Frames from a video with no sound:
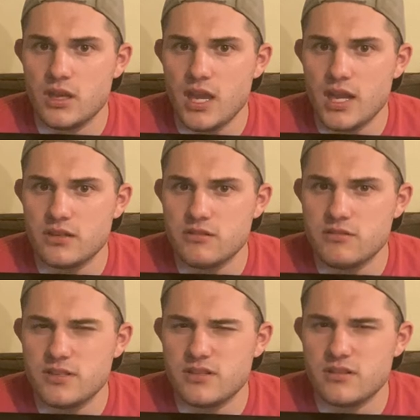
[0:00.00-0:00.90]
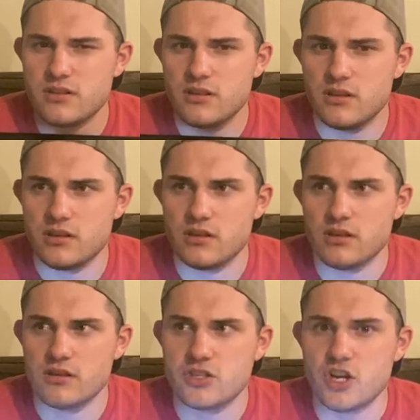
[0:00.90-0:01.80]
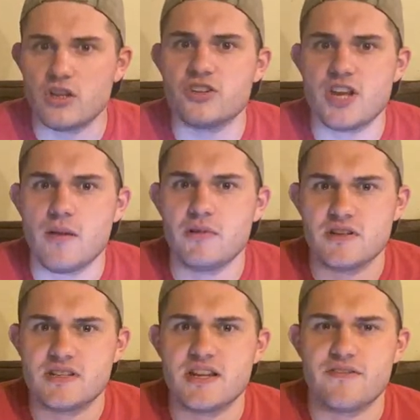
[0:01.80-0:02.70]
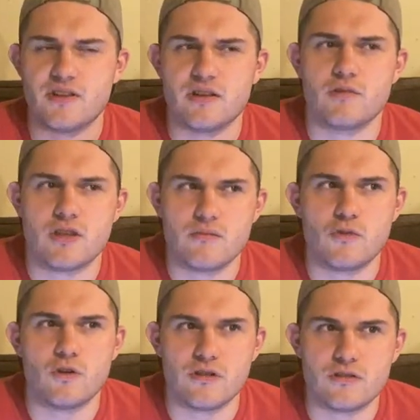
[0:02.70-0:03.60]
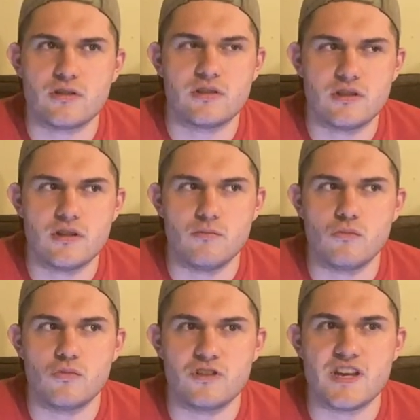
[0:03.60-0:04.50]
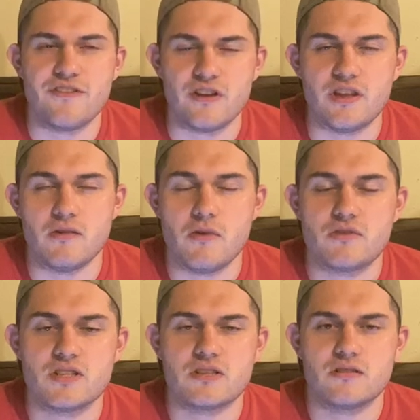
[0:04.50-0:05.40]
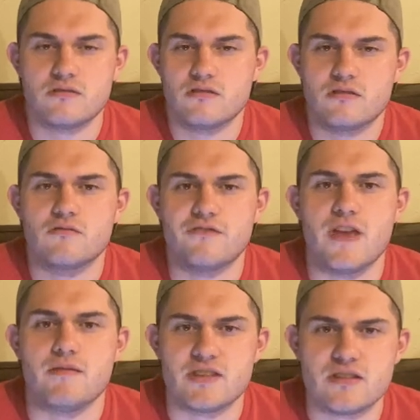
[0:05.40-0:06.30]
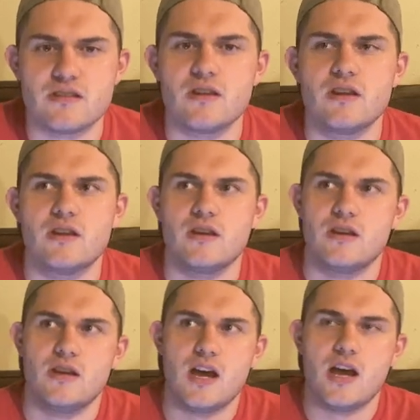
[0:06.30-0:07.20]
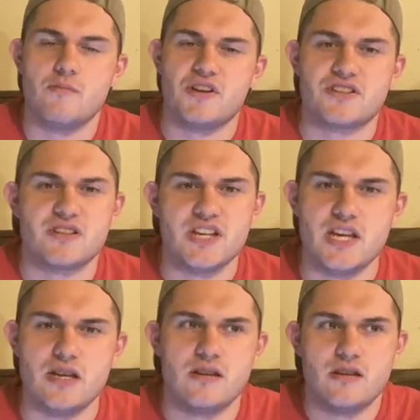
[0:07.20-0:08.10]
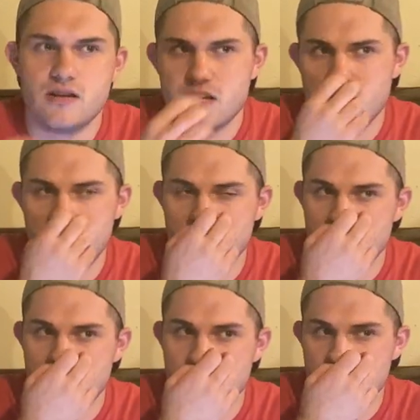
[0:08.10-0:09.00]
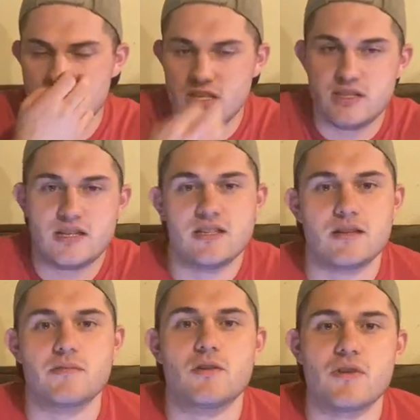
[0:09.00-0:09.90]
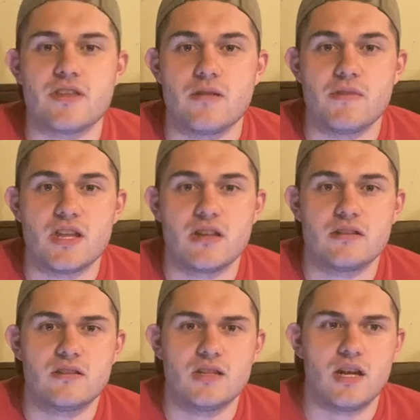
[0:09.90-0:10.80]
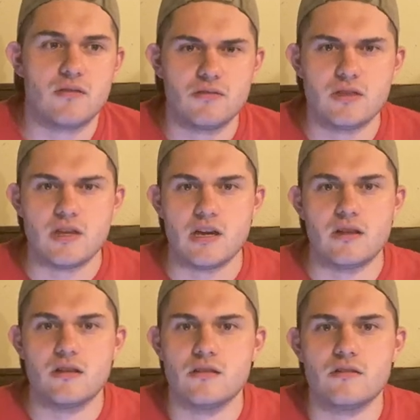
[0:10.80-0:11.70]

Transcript: actors. Charlie Chaplin is definitely definitely the most famous. Buster Keaton is up there with him, and then, you know, the